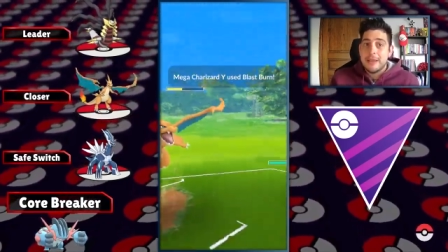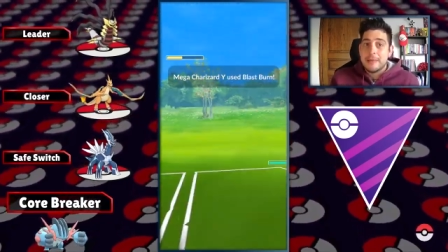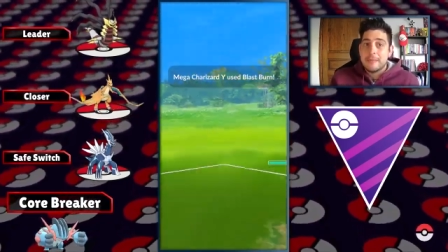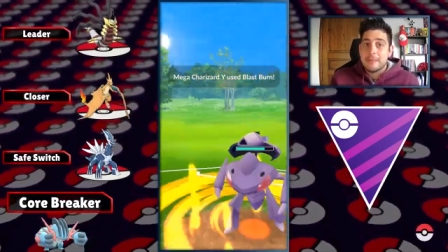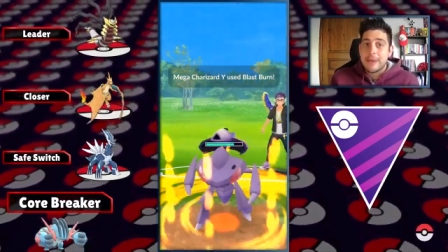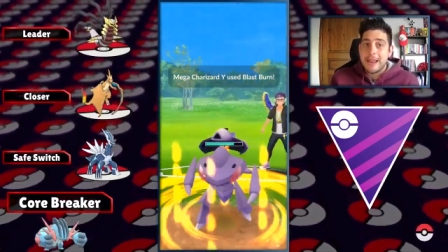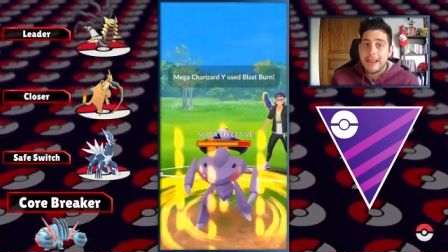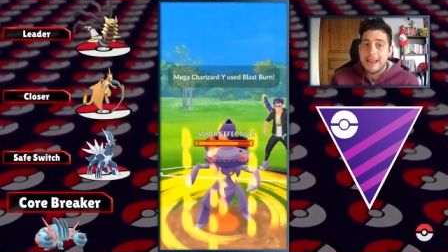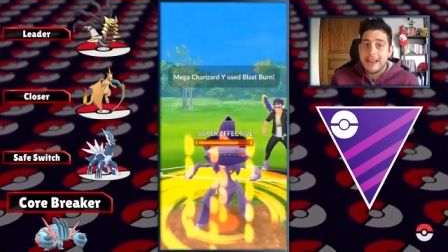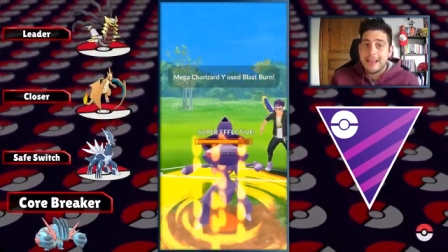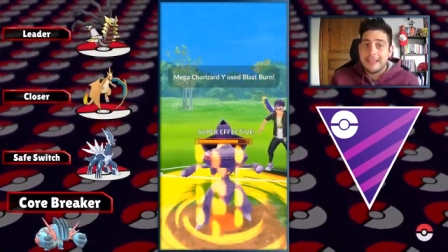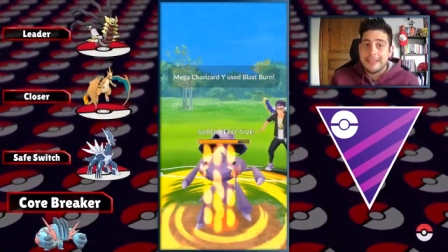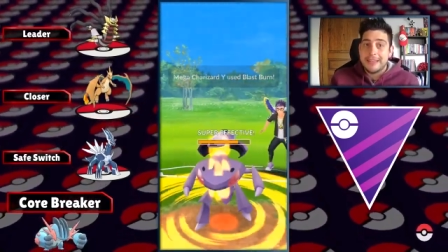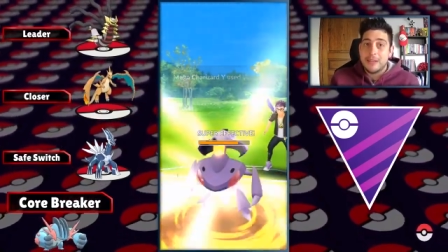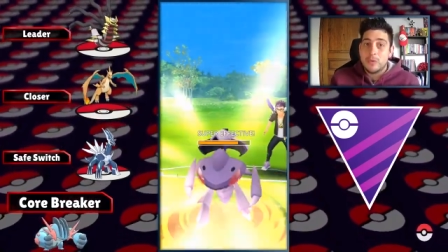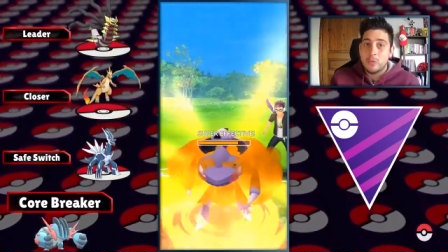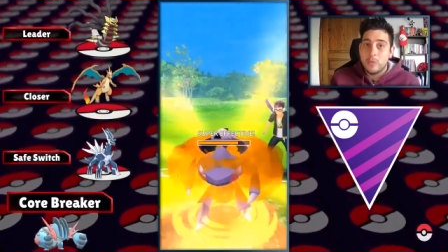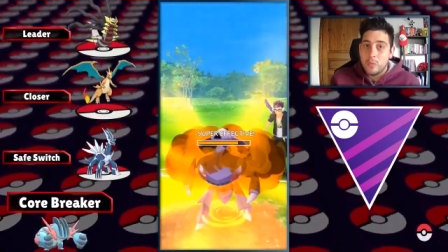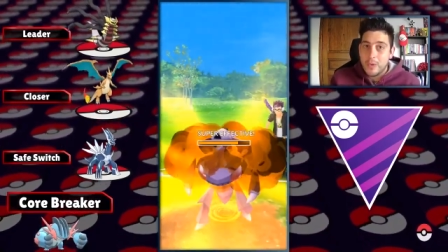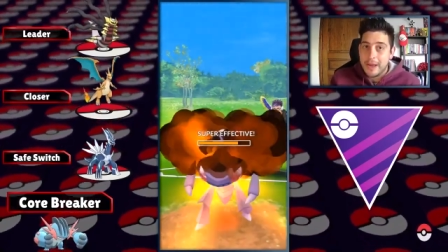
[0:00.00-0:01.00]
by
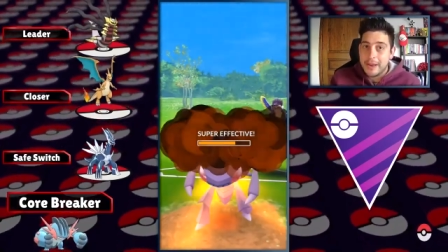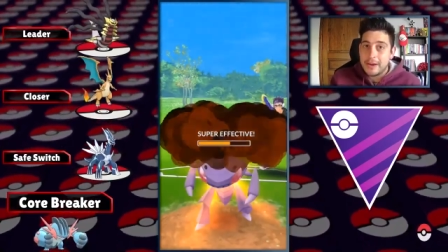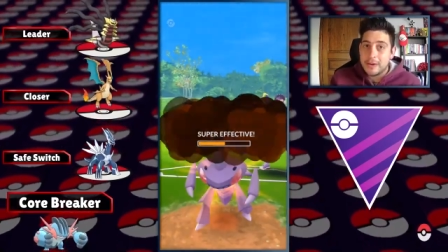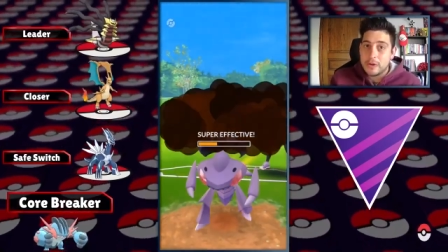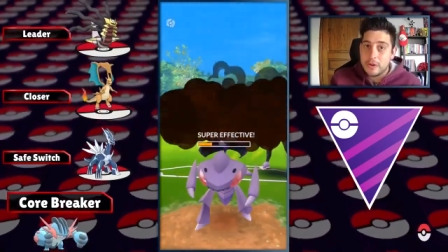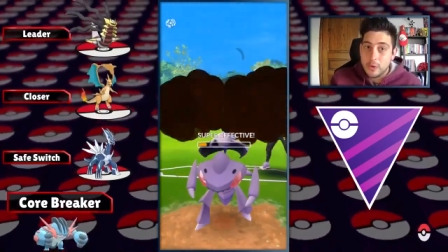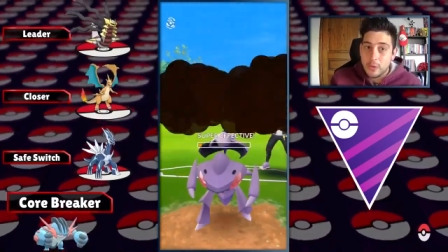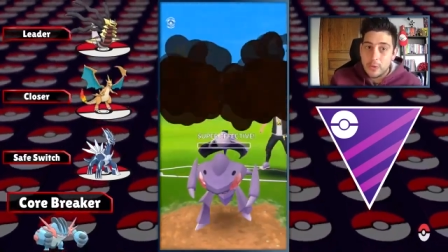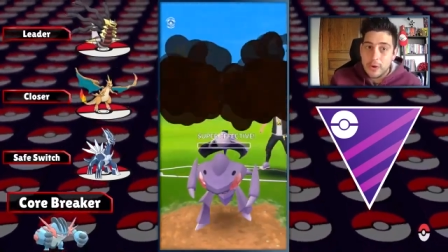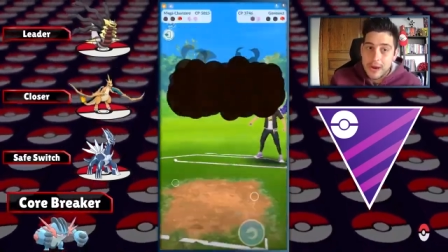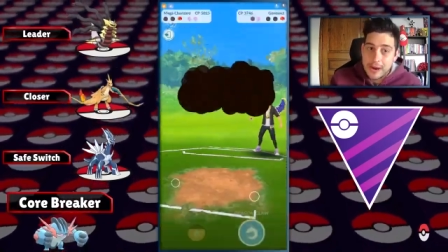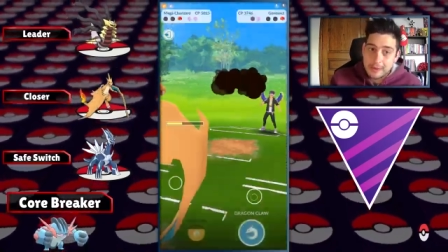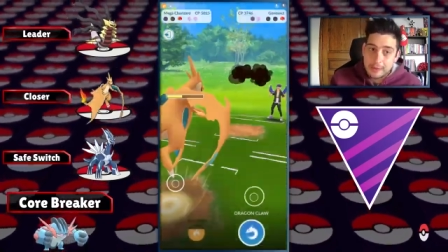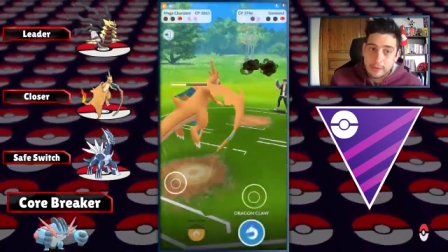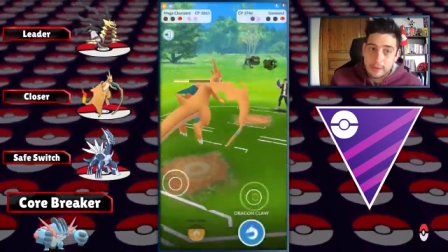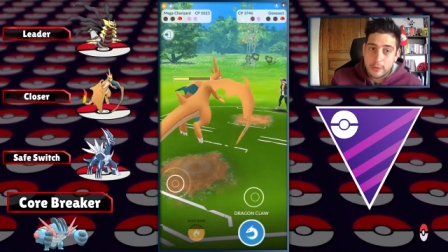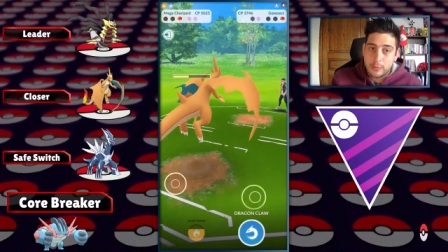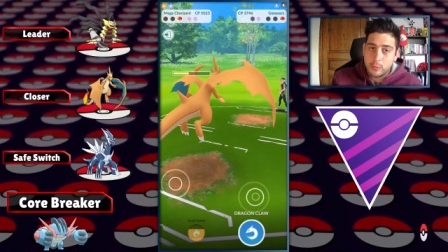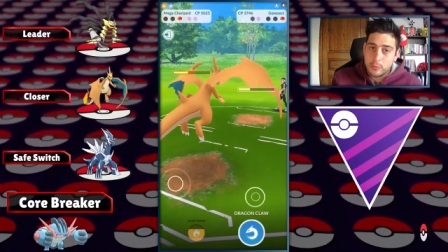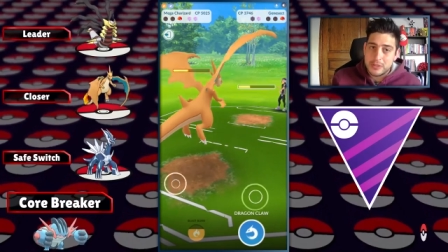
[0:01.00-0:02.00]
landing one whole Earthquake,